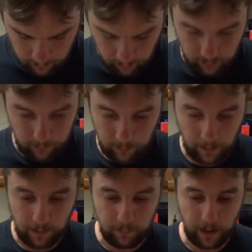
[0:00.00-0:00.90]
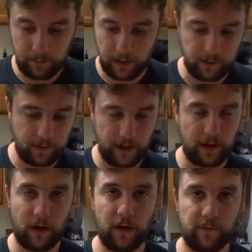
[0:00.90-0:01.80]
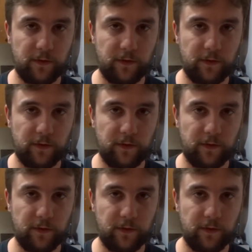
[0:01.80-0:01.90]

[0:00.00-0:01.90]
now keep in mind mine might take off